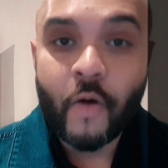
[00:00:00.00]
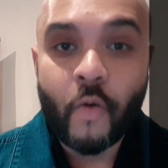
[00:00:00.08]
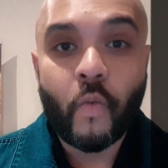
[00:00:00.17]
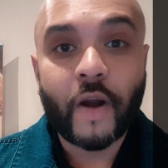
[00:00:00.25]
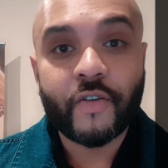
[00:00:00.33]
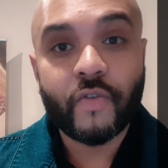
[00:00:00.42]

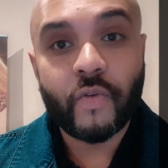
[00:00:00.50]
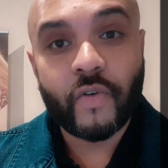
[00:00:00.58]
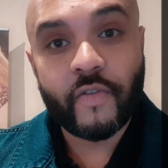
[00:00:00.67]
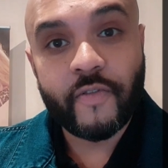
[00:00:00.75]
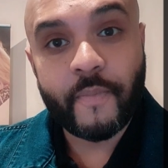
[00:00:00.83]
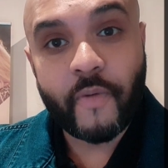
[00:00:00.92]
what sort
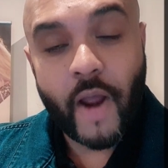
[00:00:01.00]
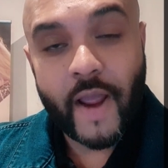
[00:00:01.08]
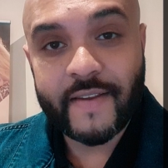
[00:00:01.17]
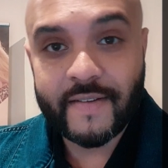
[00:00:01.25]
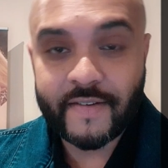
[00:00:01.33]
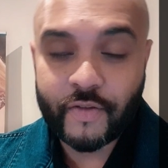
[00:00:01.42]
of
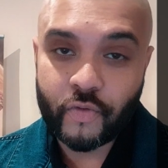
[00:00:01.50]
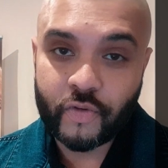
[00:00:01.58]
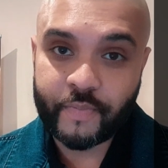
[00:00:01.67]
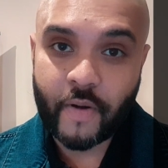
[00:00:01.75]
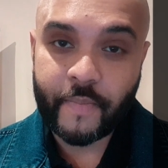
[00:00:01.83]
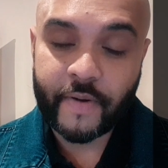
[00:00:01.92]
prices those
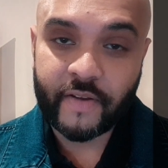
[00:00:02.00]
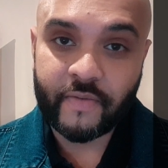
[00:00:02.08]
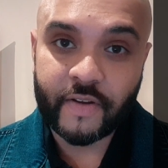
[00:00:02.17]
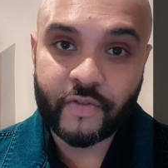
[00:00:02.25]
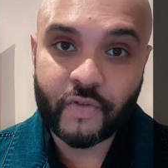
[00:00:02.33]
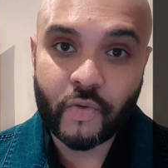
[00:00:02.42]
properties were
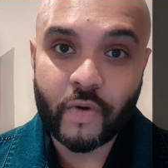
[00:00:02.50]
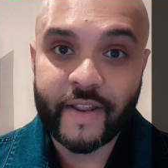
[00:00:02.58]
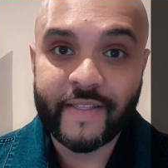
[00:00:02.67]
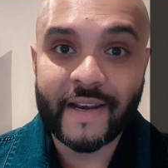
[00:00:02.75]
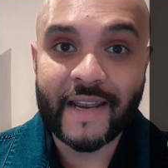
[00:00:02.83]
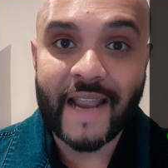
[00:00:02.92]
sold
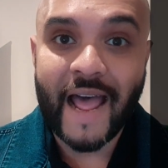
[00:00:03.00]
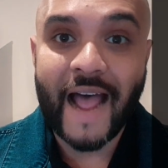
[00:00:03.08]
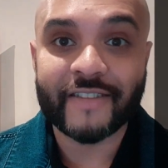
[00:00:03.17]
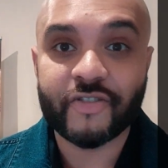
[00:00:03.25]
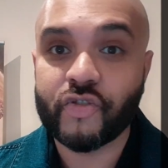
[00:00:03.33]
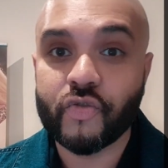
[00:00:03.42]
in the
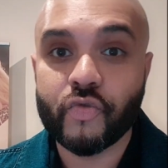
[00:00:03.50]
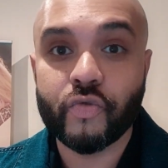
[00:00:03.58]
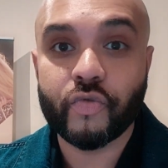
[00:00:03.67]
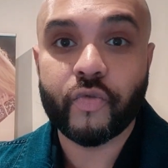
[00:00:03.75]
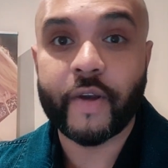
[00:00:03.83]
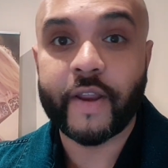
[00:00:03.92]
last two,
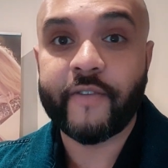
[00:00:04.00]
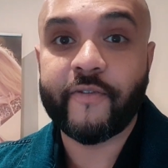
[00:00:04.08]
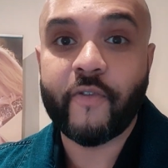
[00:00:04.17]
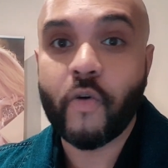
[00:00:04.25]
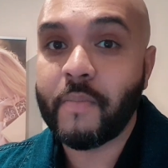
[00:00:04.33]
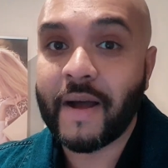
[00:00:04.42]
three,
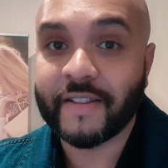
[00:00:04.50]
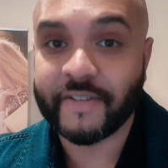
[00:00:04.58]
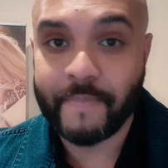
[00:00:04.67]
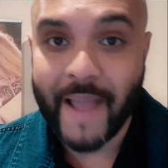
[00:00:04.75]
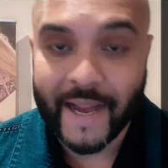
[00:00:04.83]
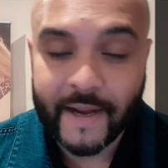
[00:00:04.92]
four months
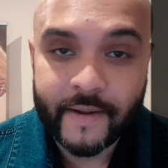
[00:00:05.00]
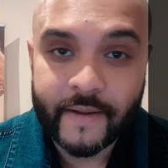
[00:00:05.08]
back.